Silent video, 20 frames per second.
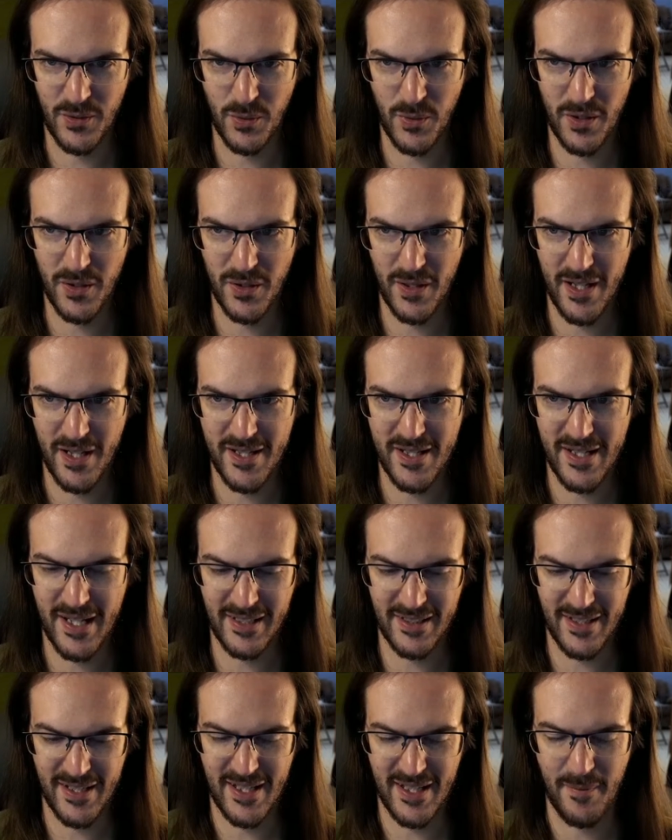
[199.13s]
Twitter has
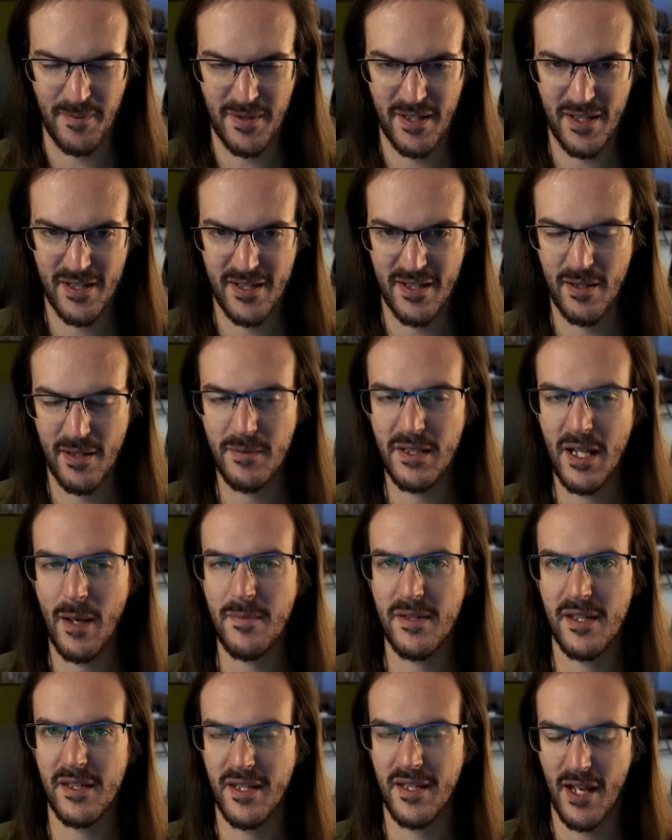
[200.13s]
stayed the same. So
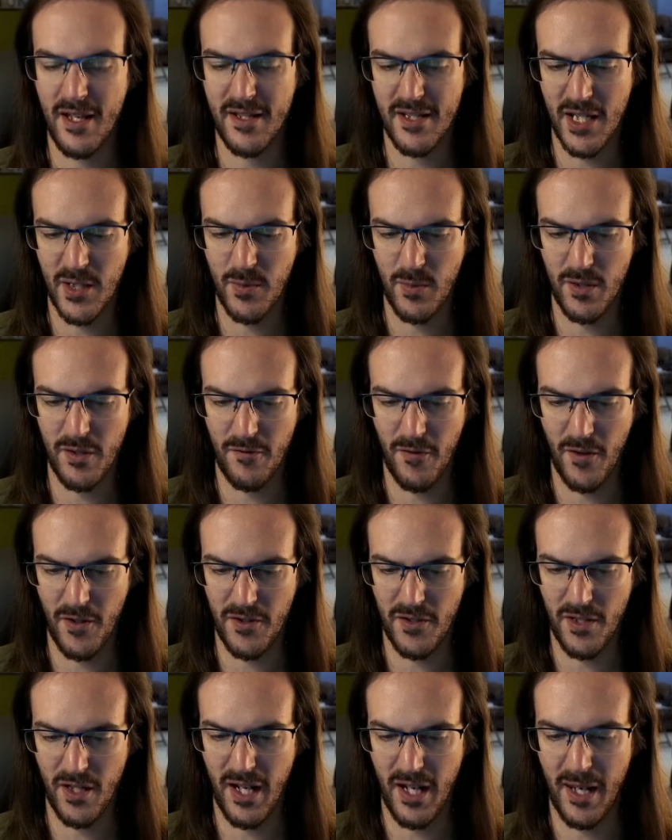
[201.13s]
sometimes it does this when you
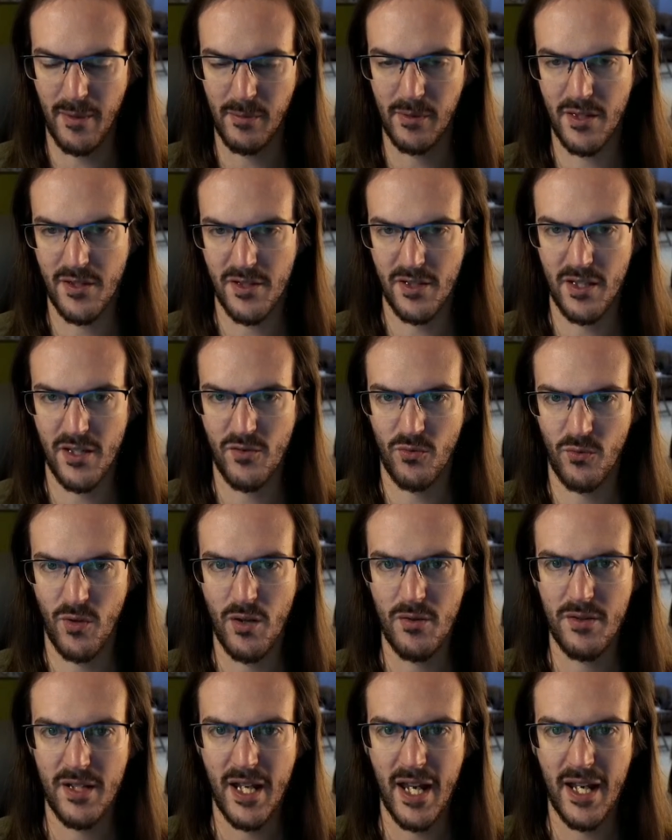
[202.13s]
first enable it. So let's
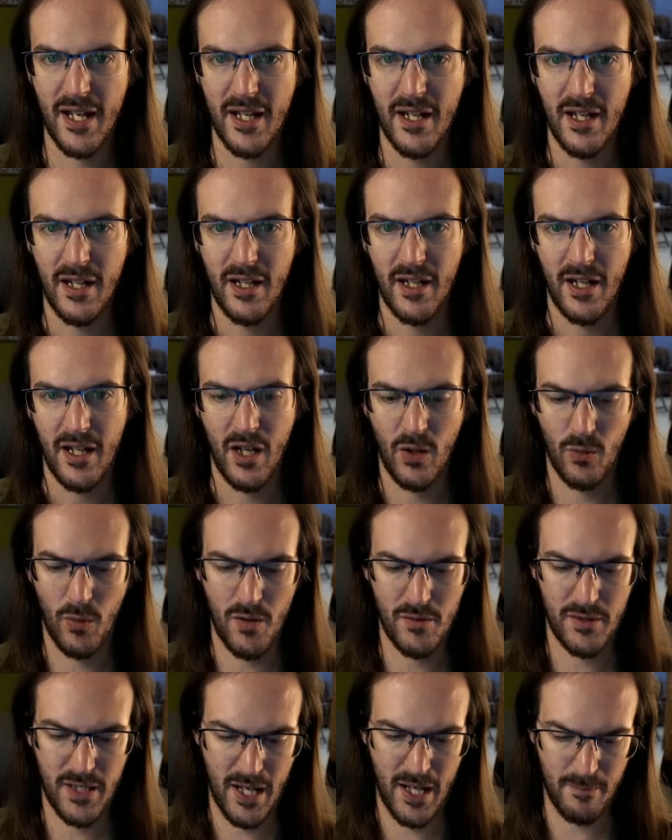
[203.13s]
rotate and
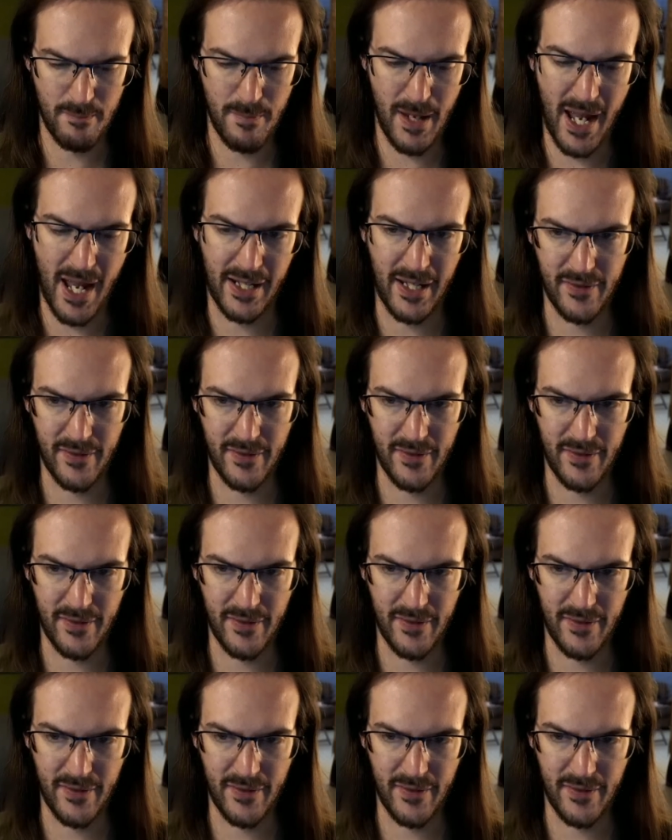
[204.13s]
rotate back.